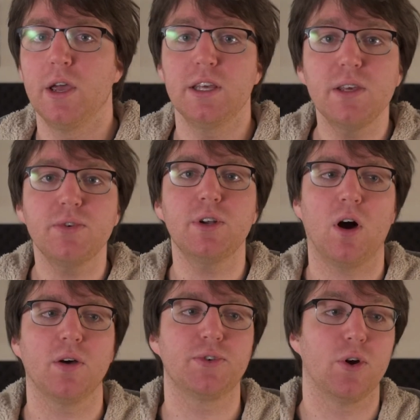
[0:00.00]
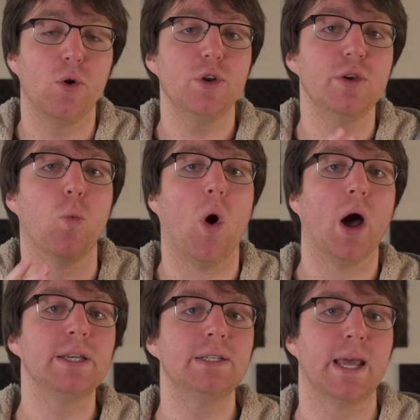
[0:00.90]
Even after only
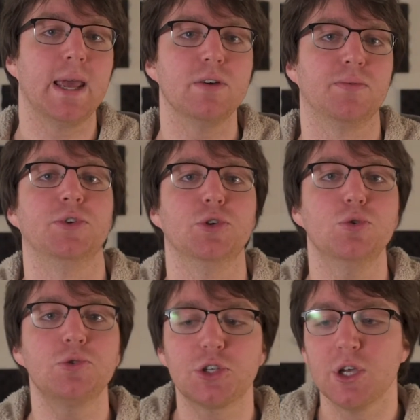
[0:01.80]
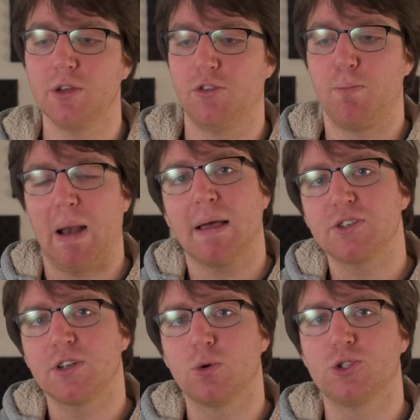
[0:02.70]
1 day of use, the
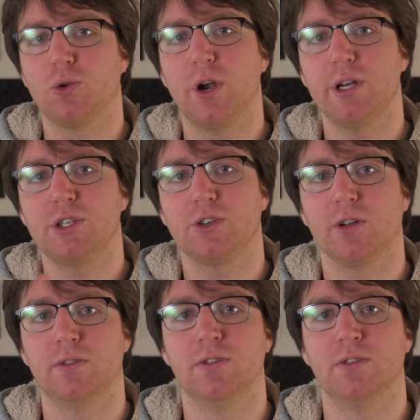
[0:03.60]
plastic was already starting to